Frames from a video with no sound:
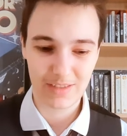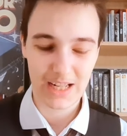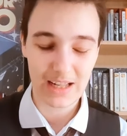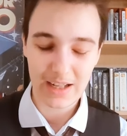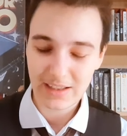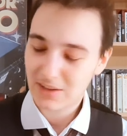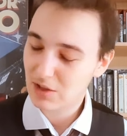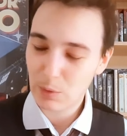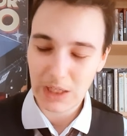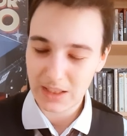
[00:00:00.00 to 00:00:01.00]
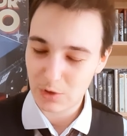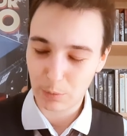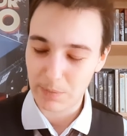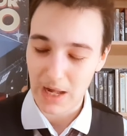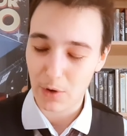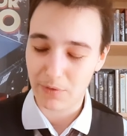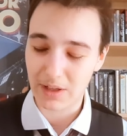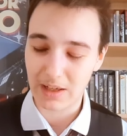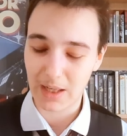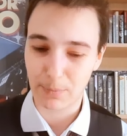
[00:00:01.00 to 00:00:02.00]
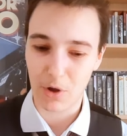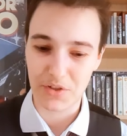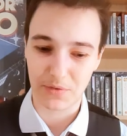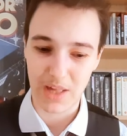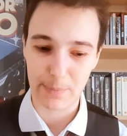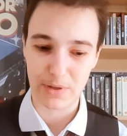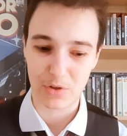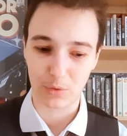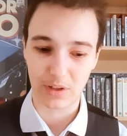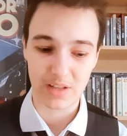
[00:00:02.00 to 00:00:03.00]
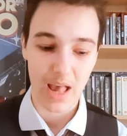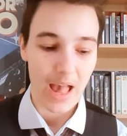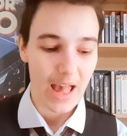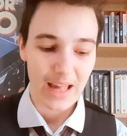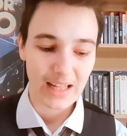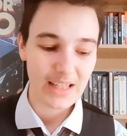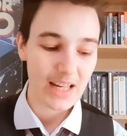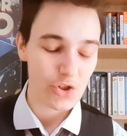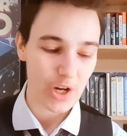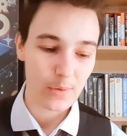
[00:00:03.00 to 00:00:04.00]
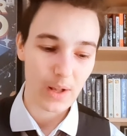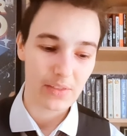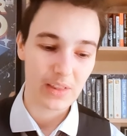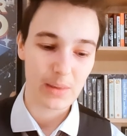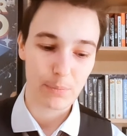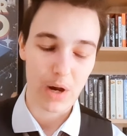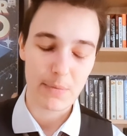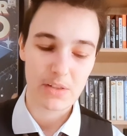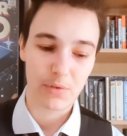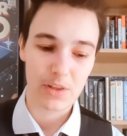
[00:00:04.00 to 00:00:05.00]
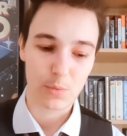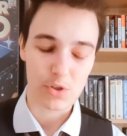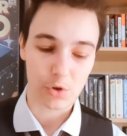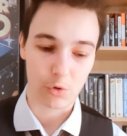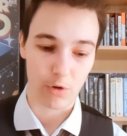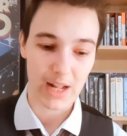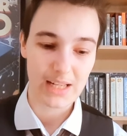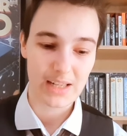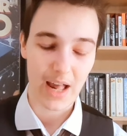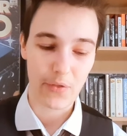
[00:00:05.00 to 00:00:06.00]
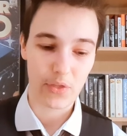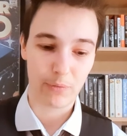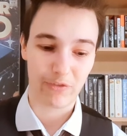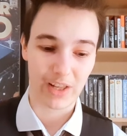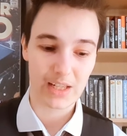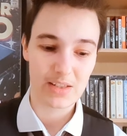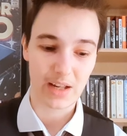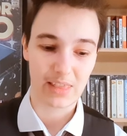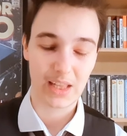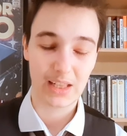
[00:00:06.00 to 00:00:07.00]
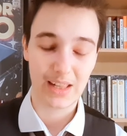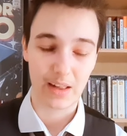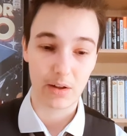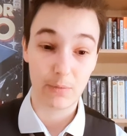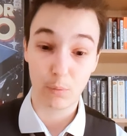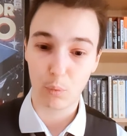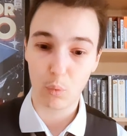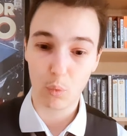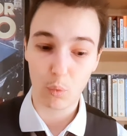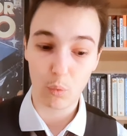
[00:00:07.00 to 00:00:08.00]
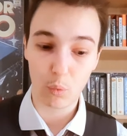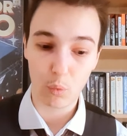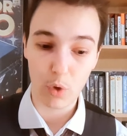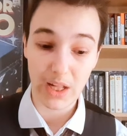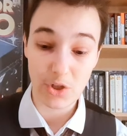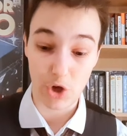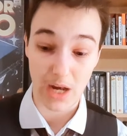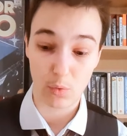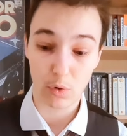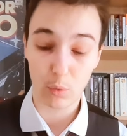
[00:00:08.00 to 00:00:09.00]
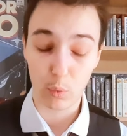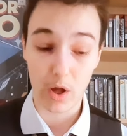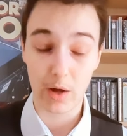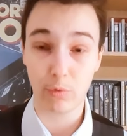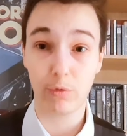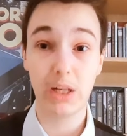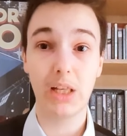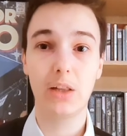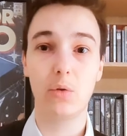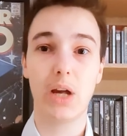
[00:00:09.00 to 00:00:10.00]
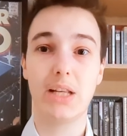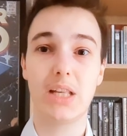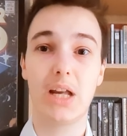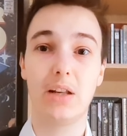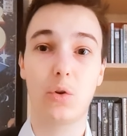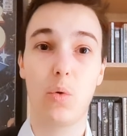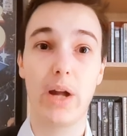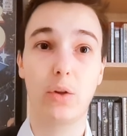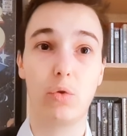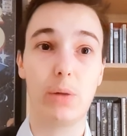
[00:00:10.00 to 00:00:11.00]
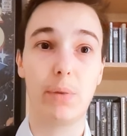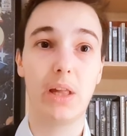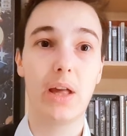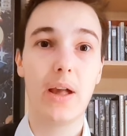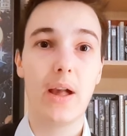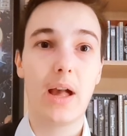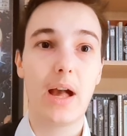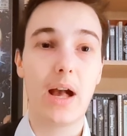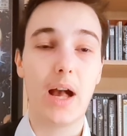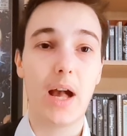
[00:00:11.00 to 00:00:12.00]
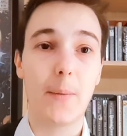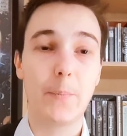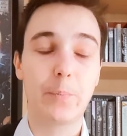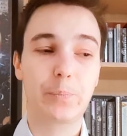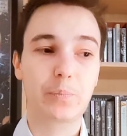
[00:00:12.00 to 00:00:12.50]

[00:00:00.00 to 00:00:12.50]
it, it really took me out of it in like parts of the episode because in, in general i think the premise for this was great and the villains i think in general were a really good idea and quite creepy um